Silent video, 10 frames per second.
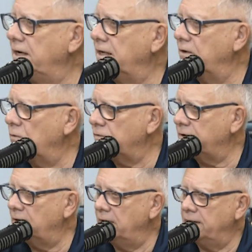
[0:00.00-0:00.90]
and North
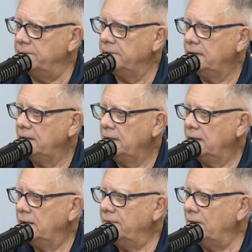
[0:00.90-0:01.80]
Carolina,
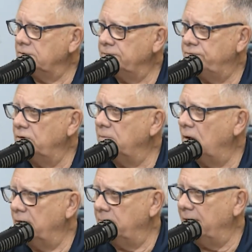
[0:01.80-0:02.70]
and that was in
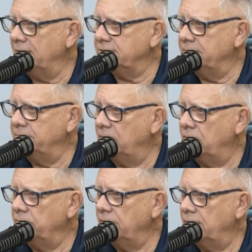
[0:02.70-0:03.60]
football and basketball.